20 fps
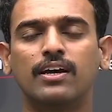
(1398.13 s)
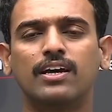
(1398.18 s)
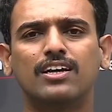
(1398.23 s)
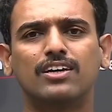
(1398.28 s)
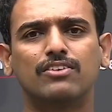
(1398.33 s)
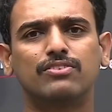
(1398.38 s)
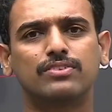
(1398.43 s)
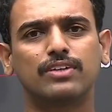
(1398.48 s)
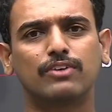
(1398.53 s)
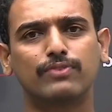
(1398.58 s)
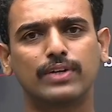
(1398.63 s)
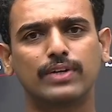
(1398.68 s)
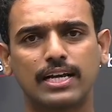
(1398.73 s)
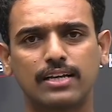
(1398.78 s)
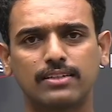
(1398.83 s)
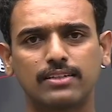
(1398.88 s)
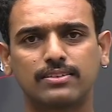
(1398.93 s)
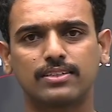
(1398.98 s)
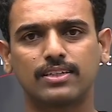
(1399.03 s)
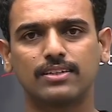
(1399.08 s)
If someone
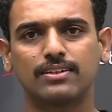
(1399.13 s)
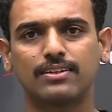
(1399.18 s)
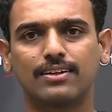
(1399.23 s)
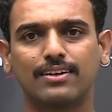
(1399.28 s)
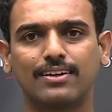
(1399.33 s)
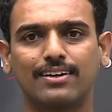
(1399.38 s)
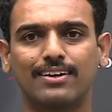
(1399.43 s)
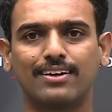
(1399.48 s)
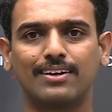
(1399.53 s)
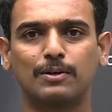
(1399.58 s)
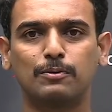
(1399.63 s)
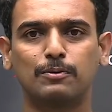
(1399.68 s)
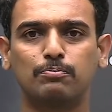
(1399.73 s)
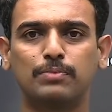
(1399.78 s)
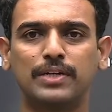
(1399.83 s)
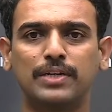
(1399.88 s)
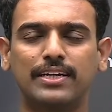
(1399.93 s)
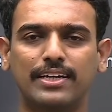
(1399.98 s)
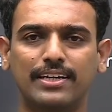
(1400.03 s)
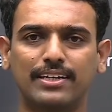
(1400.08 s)
has done
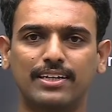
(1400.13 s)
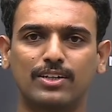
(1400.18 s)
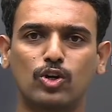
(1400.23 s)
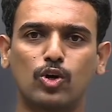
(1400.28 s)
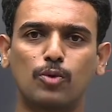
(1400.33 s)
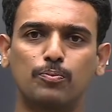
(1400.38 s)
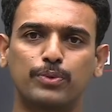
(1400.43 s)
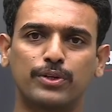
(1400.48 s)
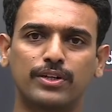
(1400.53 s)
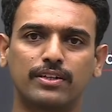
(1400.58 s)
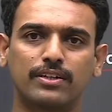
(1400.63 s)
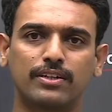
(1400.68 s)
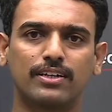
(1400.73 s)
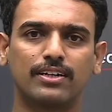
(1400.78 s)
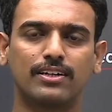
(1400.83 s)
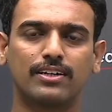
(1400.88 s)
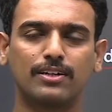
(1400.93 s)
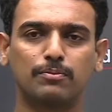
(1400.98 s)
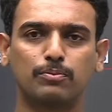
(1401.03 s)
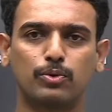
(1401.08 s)
BTech in
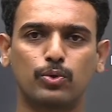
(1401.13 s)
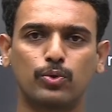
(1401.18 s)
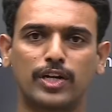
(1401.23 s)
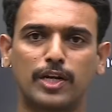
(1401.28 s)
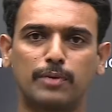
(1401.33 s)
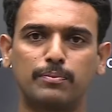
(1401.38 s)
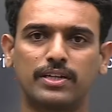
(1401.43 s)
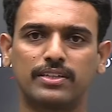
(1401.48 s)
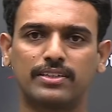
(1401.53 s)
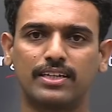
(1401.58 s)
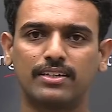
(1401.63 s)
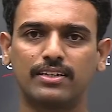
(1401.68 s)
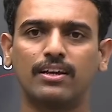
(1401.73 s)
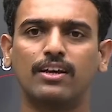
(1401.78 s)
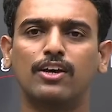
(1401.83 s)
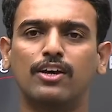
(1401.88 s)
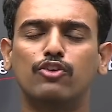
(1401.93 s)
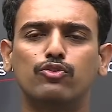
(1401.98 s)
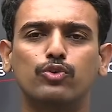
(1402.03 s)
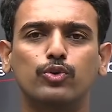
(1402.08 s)
computer programming, then
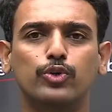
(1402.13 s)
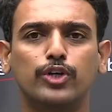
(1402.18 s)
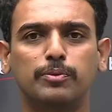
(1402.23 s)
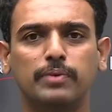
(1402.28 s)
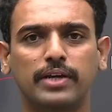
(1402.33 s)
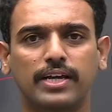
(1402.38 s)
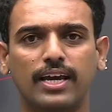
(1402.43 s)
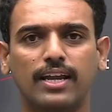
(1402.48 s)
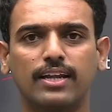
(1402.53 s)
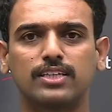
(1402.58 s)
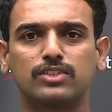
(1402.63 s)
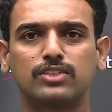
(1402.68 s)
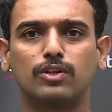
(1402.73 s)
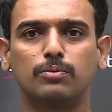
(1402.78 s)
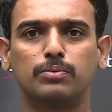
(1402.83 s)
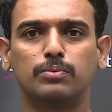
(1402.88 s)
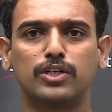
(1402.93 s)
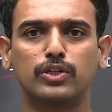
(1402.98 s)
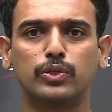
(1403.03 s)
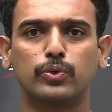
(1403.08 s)
fluid mechanics will
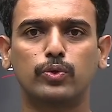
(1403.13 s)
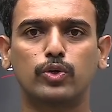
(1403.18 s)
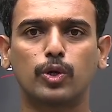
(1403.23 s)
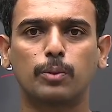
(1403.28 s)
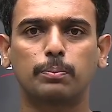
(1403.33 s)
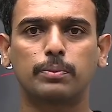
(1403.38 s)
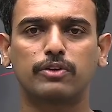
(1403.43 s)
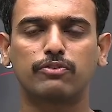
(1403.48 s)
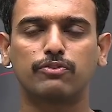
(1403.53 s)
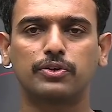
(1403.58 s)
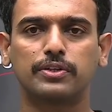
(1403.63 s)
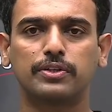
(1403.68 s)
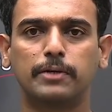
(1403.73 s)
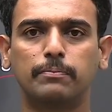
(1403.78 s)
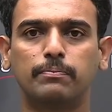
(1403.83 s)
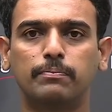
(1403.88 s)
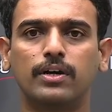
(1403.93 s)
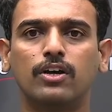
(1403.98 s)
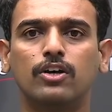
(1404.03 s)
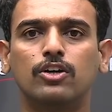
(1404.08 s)
be a new topic for
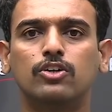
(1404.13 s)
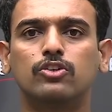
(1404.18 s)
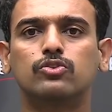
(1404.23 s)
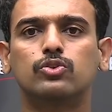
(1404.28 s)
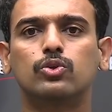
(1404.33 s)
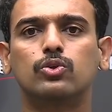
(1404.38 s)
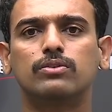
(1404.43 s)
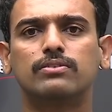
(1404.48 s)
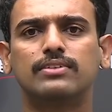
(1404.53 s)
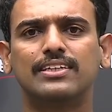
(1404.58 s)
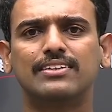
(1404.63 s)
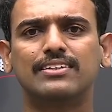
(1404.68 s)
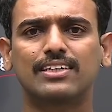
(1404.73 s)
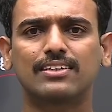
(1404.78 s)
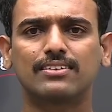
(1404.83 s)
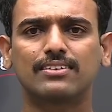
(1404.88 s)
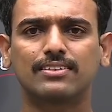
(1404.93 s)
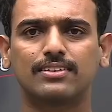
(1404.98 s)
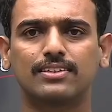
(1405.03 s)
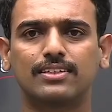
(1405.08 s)
them. So these are
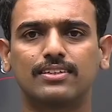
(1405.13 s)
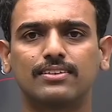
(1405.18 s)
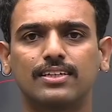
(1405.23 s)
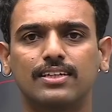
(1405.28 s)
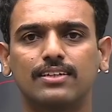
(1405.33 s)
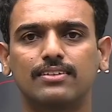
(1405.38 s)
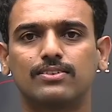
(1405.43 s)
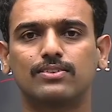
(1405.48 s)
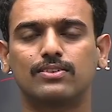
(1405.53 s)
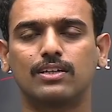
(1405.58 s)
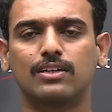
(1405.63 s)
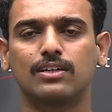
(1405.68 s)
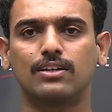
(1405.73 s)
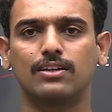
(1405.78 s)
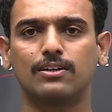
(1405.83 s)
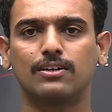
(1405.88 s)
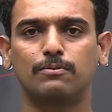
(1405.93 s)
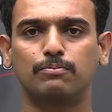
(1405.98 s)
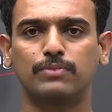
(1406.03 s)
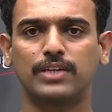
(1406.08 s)
certain things
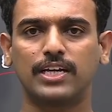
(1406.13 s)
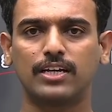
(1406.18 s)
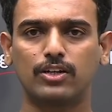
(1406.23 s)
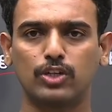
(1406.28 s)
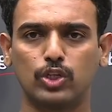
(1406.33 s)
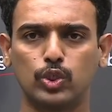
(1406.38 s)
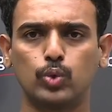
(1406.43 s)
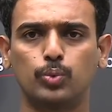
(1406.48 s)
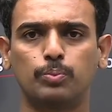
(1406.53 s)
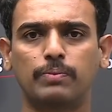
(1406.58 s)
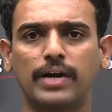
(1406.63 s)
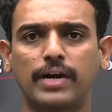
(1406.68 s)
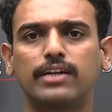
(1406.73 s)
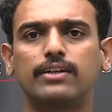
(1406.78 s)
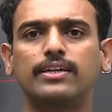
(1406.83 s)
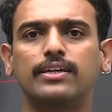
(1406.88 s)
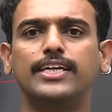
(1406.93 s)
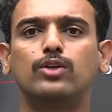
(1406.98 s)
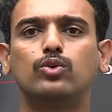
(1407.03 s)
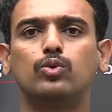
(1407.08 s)
that you might
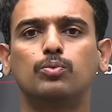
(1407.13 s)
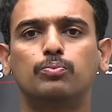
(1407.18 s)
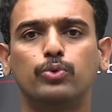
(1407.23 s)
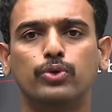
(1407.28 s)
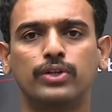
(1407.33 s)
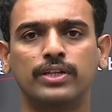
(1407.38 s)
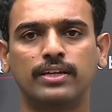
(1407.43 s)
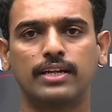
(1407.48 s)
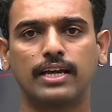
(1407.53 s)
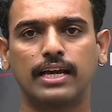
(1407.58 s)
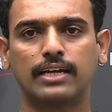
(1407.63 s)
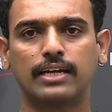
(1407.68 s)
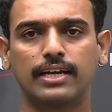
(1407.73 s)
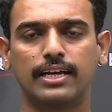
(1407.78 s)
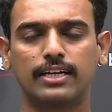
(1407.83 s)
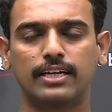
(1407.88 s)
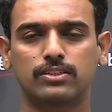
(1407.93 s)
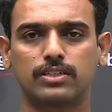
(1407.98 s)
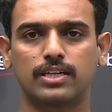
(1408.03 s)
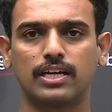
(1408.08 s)
need to put in an
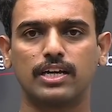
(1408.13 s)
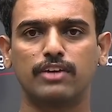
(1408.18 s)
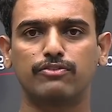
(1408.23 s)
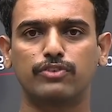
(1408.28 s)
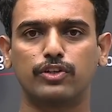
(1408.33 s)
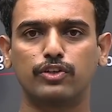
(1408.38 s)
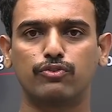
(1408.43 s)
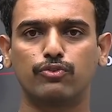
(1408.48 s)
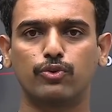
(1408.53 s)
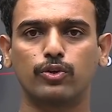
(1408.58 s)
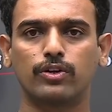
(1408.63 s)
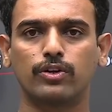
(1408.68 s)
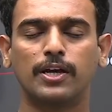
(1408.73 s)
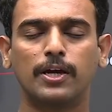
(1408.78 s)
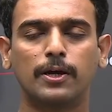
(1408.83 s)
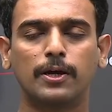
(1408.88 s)
extra effort for.